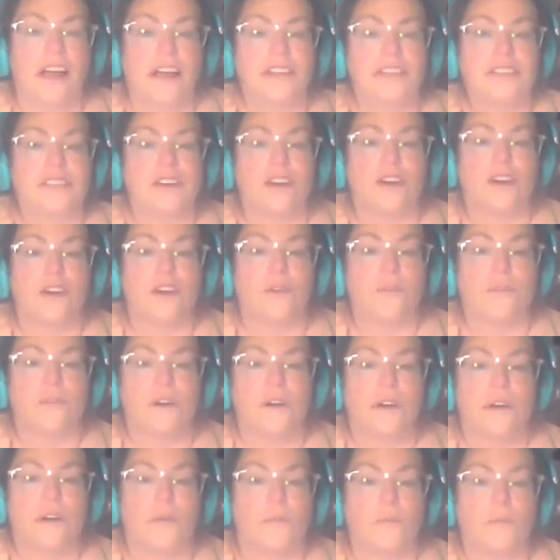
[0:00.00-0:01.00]

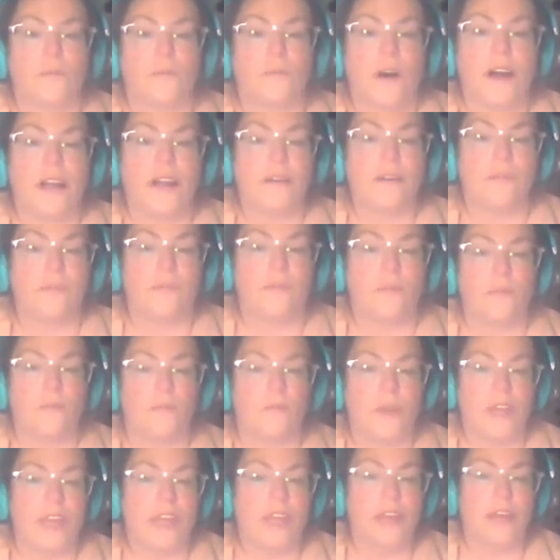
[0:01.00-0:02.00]
So what
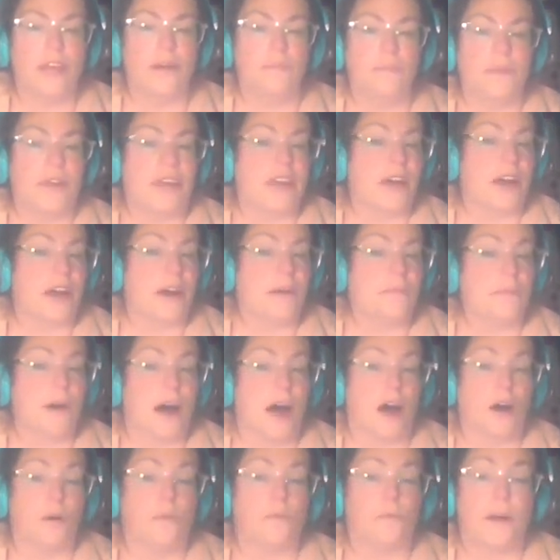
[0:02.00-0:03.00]
we become
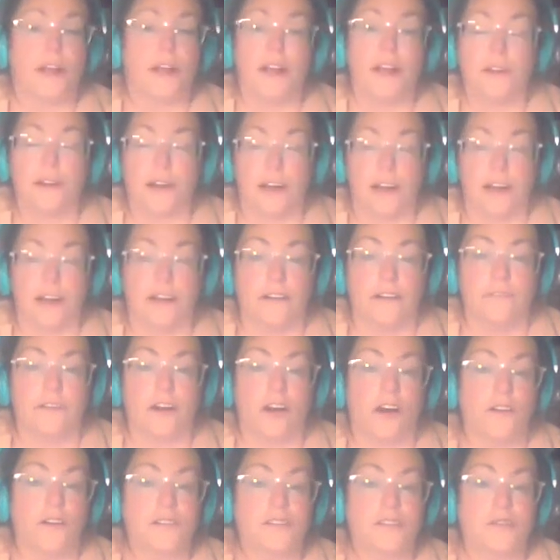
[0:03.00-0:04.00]
aware of
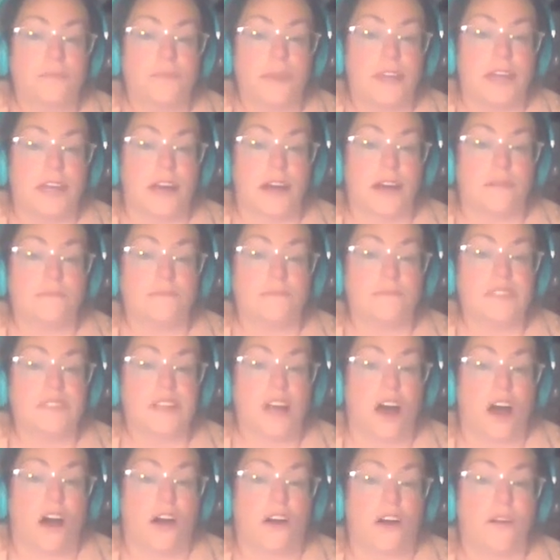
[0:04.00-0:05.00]
also becomes
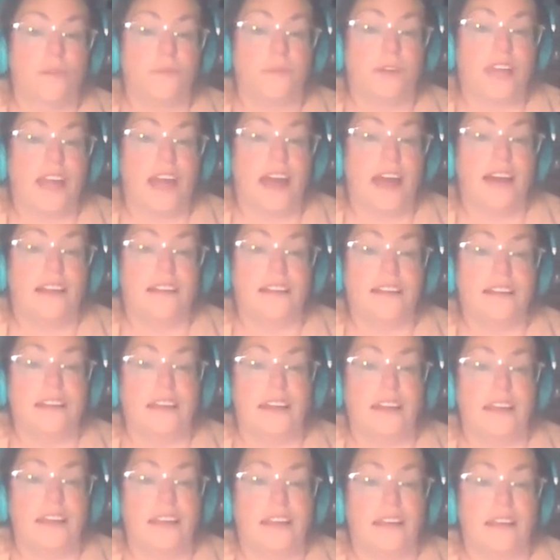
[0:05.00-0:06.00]
our
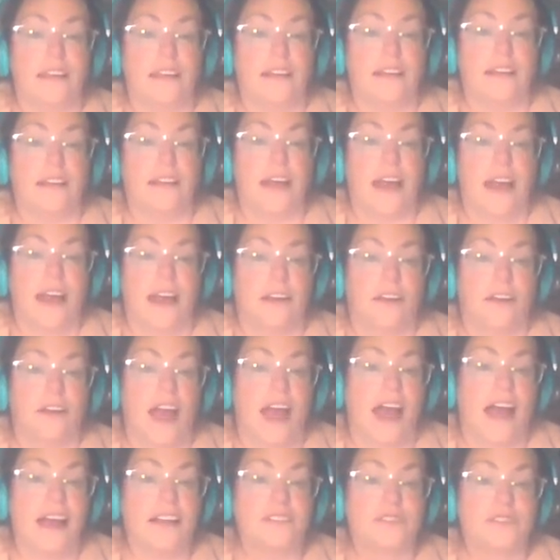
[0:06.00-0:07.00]
reality, and our
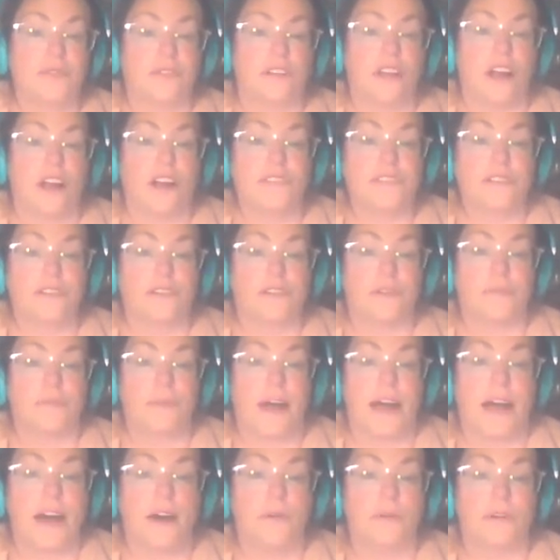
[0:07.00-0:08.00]
astrological
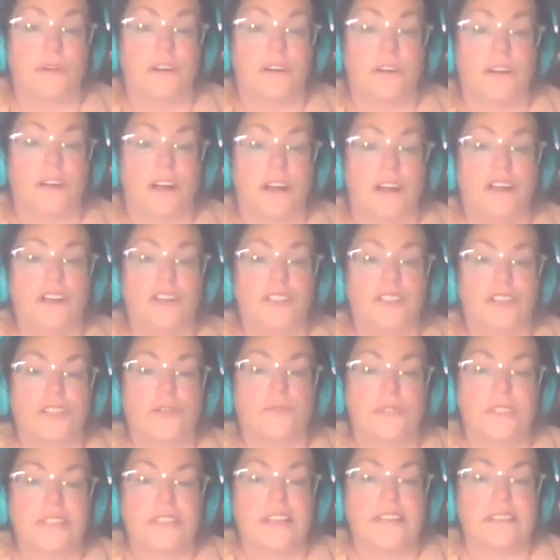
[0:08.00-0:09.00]
power
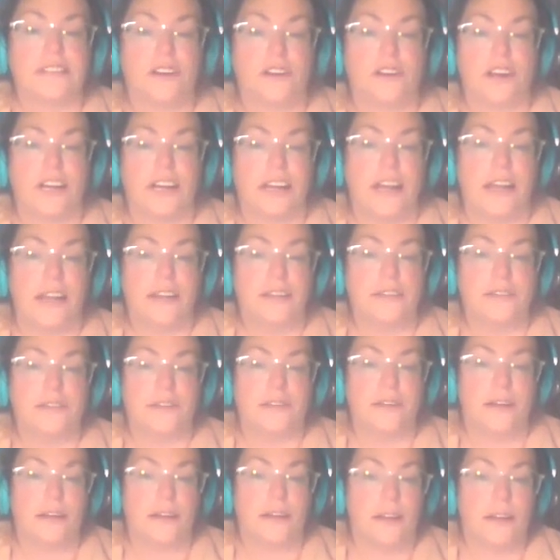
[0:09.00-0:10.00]
shows us our innate
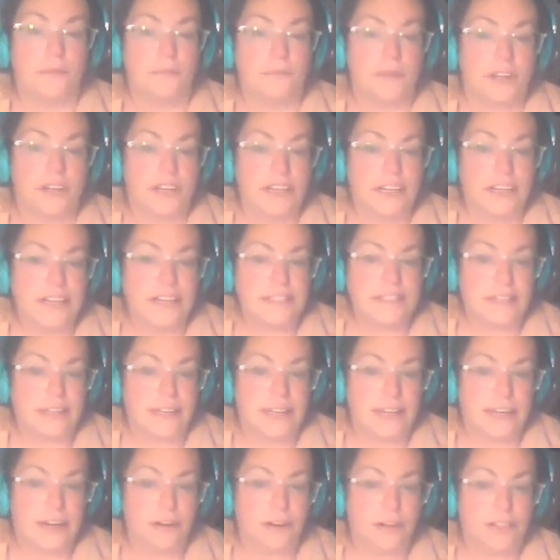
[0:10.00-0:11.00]
abilities and
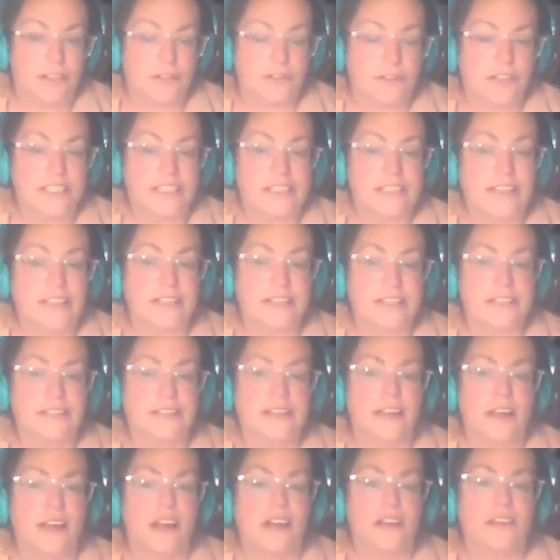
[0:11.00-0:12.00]
characteristics
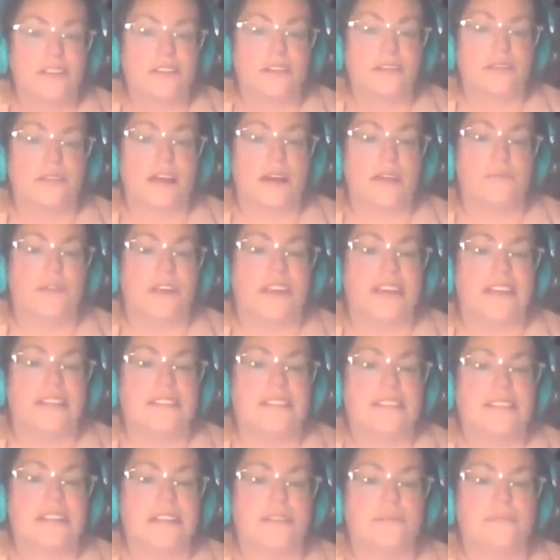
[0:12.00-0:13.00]
so that we can
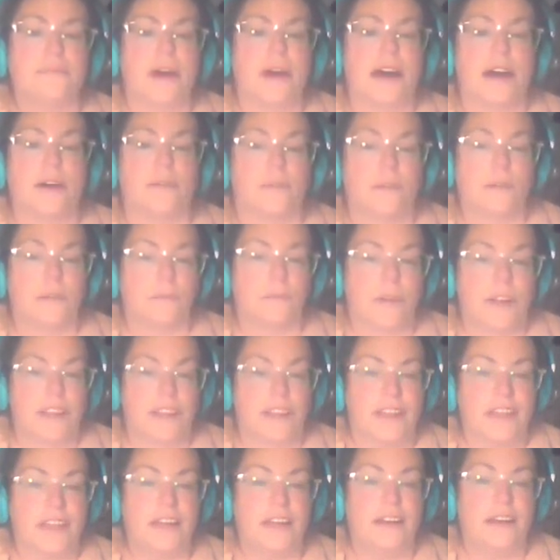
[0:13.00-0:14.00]
see the power
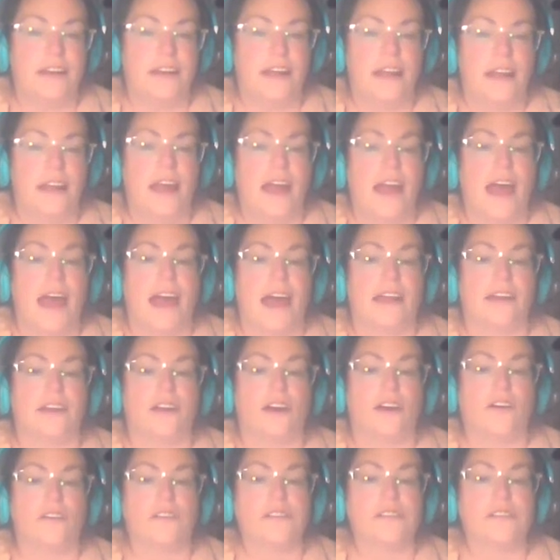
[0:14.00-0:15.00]
within and
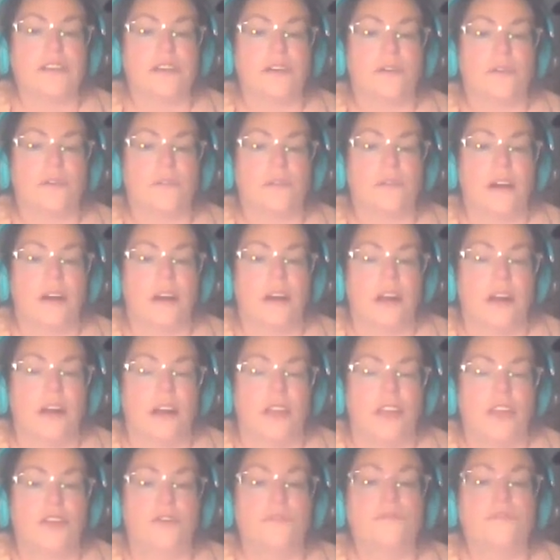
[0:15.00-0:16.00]
also
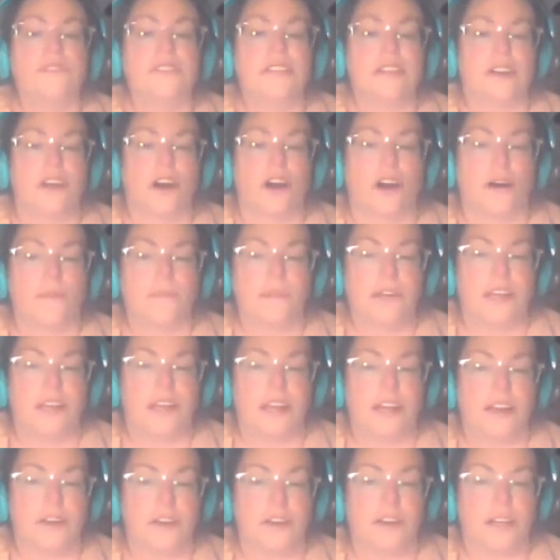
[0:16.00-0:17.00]
use the common
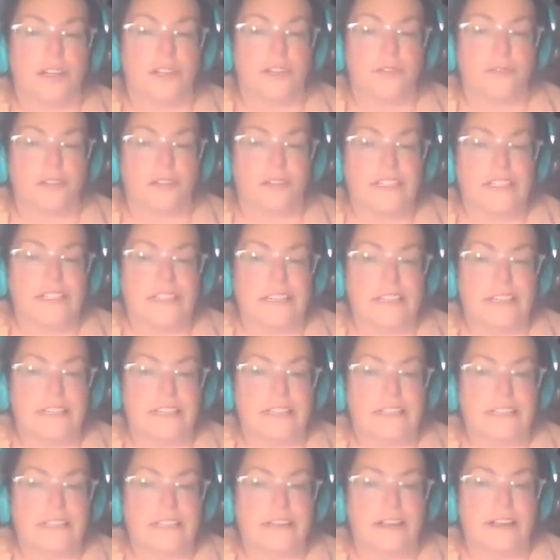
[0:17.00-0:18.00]

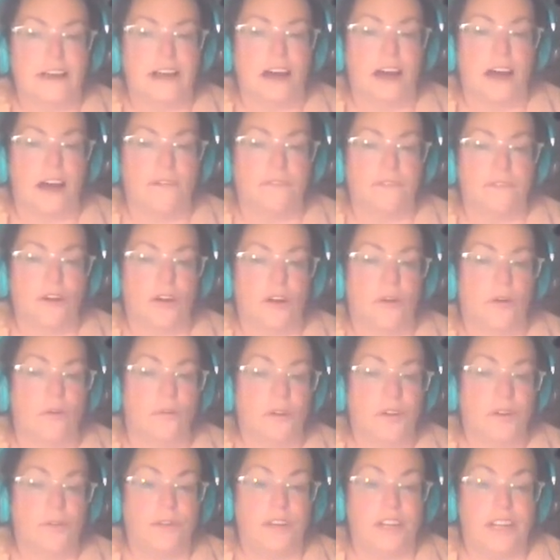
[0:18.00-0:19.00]
characteristics of our
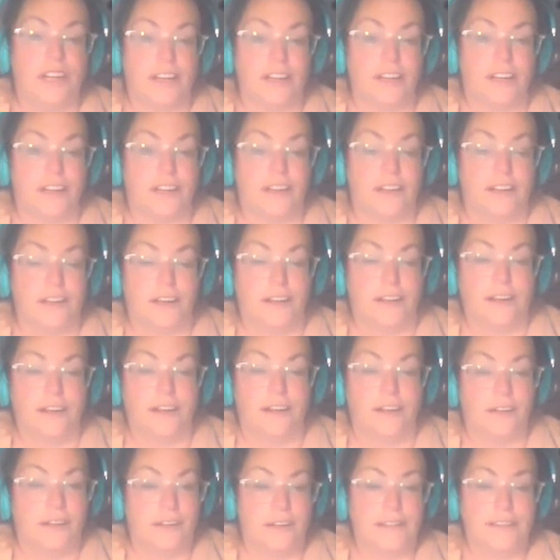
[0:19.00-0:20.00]
own unique
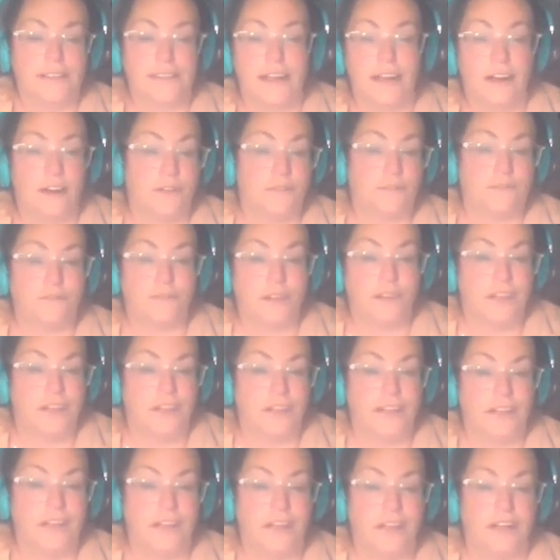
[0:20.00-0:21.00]
self.
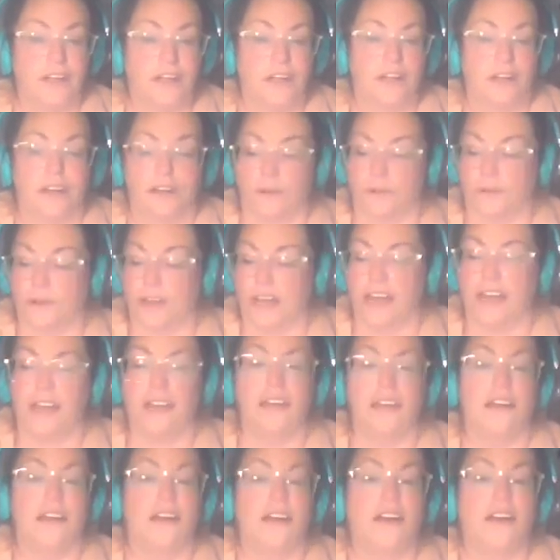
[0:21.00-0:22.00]

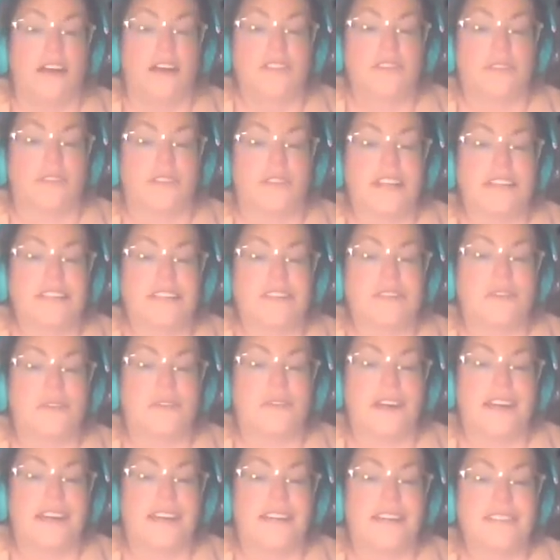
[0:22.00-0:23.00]
Okay, so let's
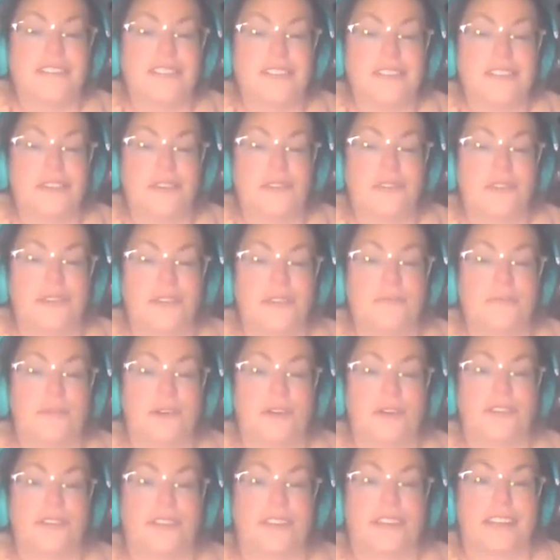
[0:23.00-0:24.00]
go into the
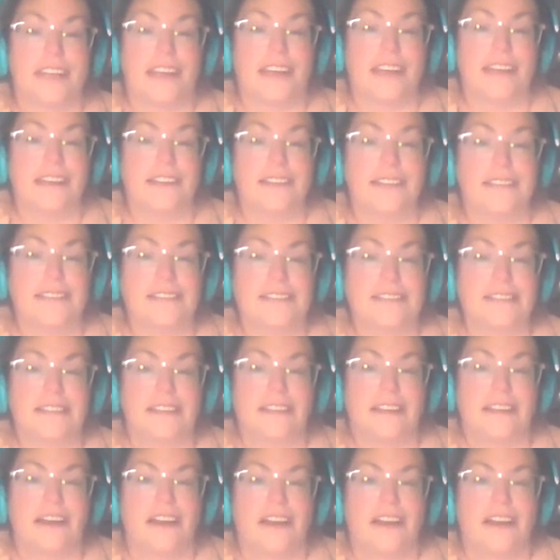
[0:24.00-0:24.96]
birthdays.